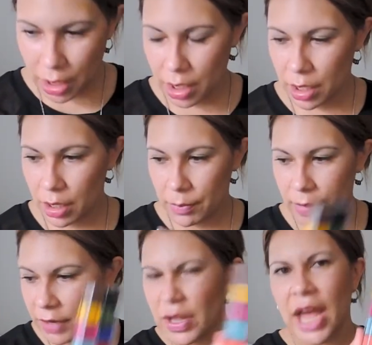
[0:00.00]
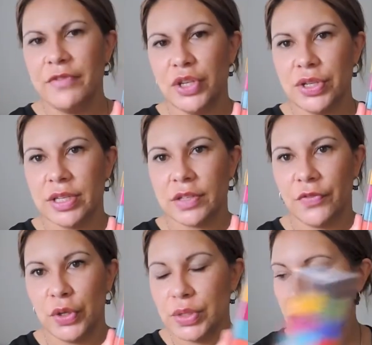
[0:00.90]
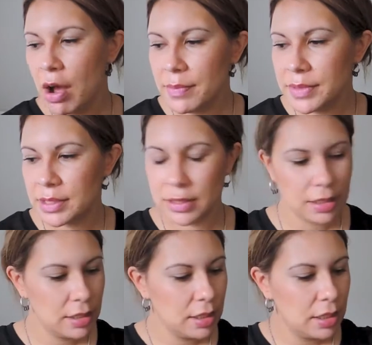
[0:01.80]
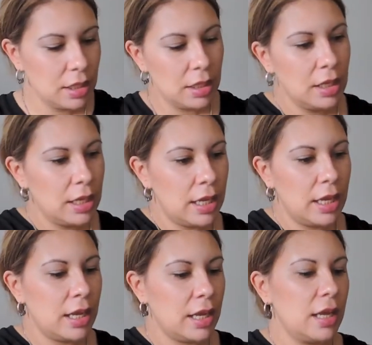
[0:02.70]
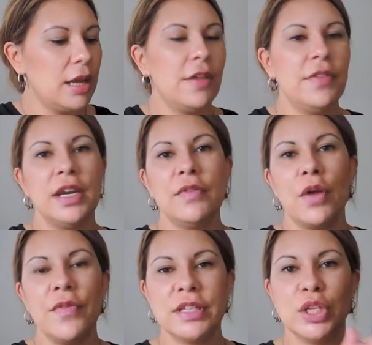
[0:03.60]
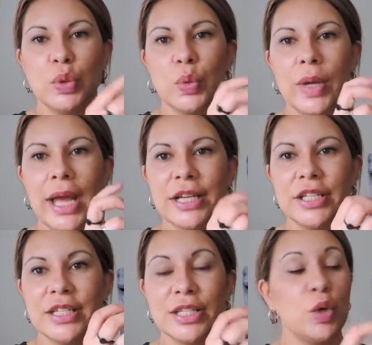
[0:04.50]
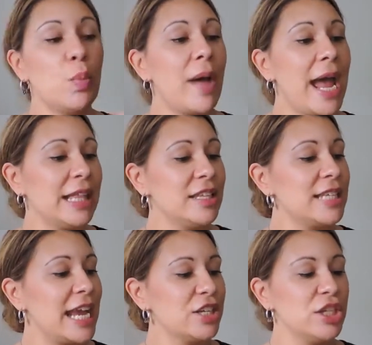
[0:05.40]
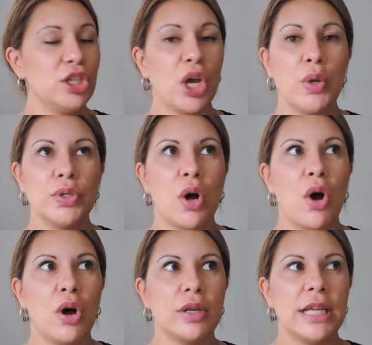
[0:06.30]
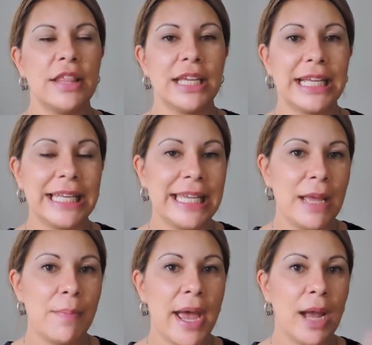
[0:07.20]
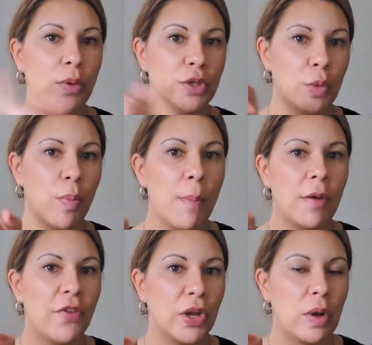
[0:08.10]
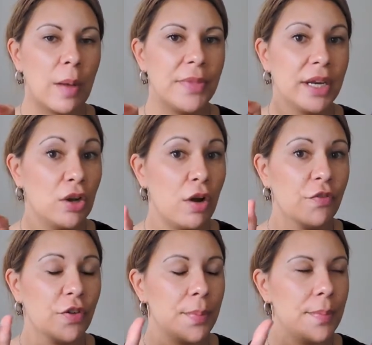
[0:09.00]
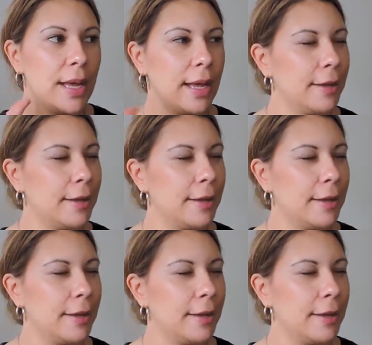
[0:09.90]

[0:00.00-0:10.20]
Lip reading: And I have used this a few times. Then I've got this little bag. This actually goes on the clear bag, which I'll pop a photo up, that I got from